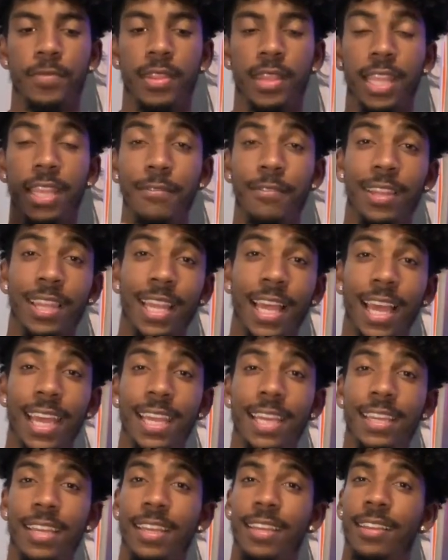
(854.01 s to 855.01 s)
Leave a
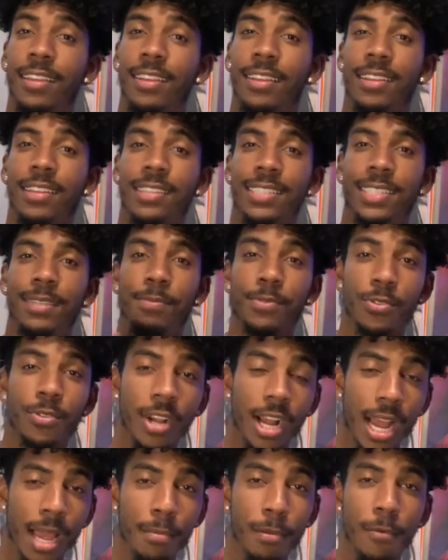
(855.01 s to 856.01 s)
like,
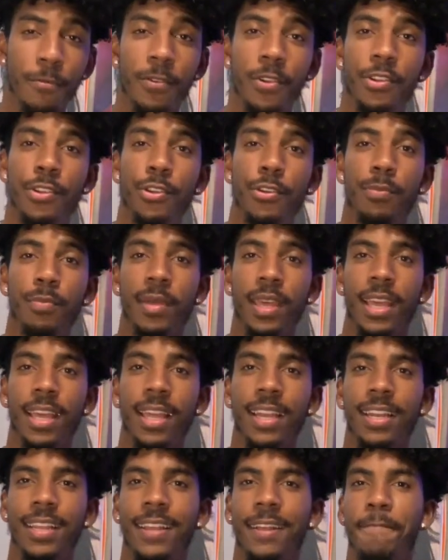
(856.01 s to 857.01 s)
subscribe if you're new,
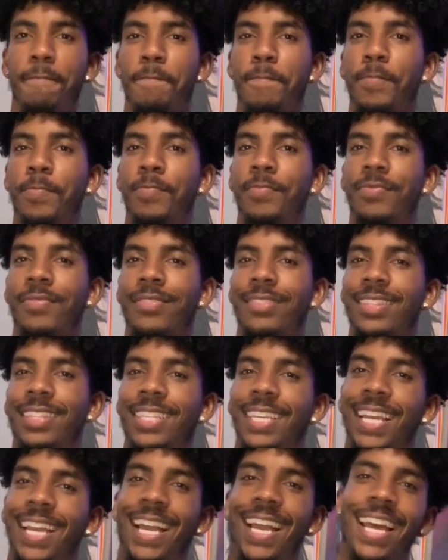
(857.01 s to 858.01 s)
man,
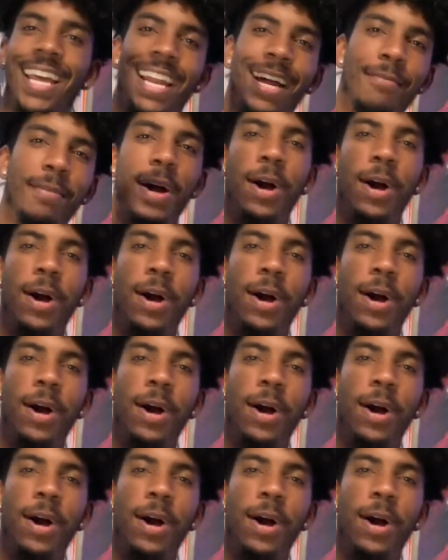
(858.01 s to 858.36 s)
and I'm